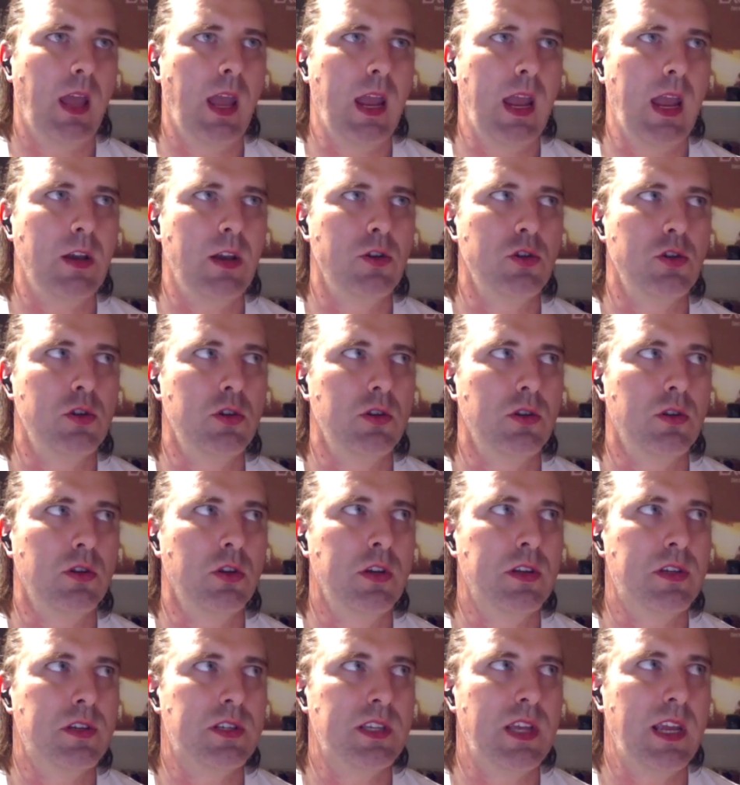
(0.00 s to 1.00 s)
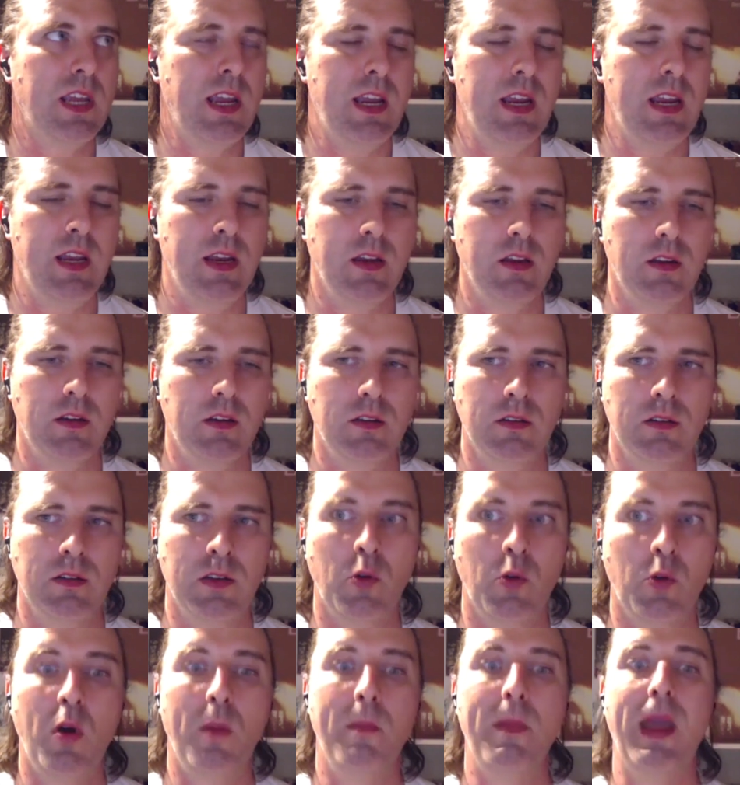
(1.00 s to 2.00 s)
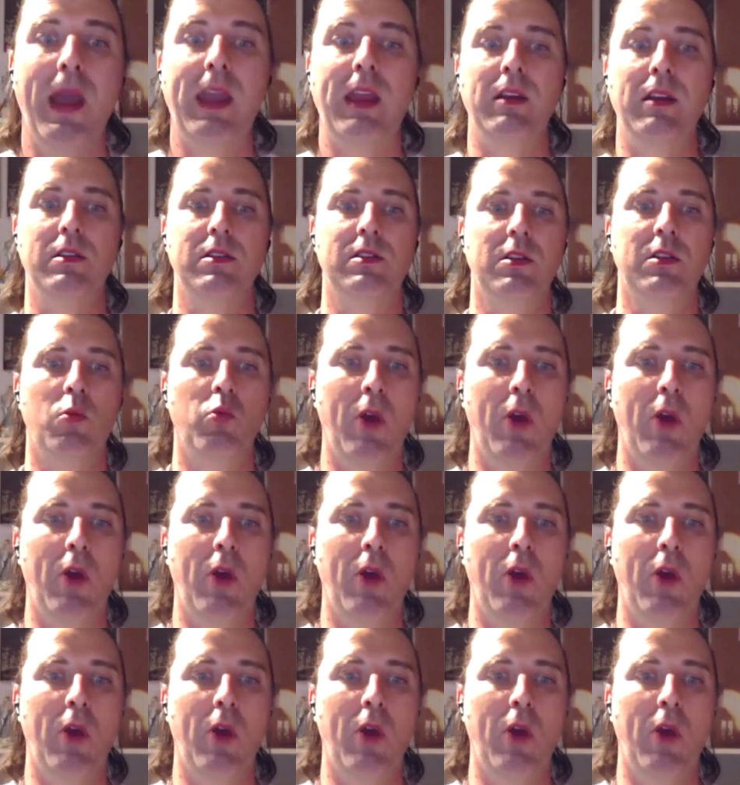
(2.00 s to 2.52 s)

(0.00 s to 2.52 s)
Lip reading: and you see the remains,